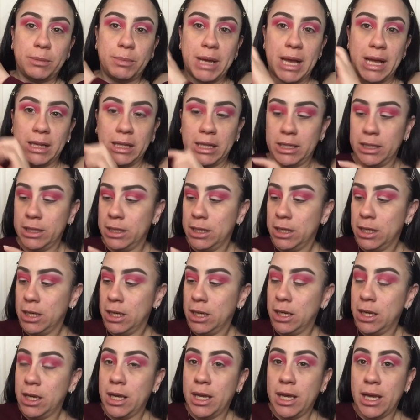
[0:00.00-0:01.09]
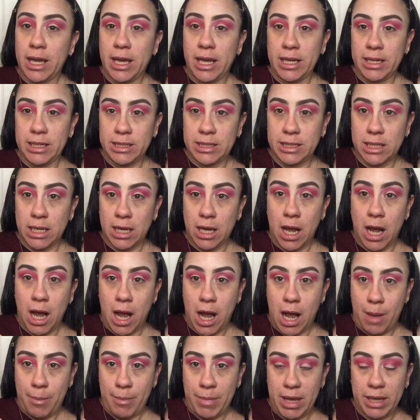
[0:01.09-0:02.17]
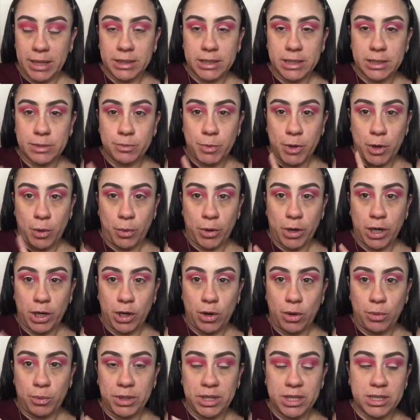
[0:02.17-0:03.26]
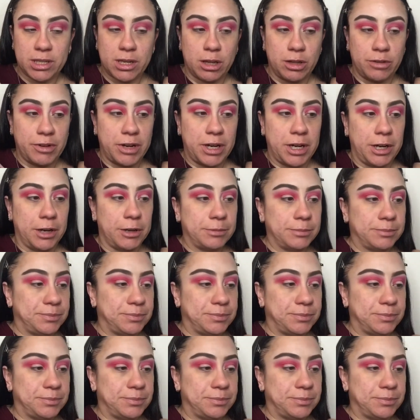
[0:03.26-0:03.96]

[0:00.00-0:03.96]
the palette, it's a hot mess, but we're gonna go in with this color right here.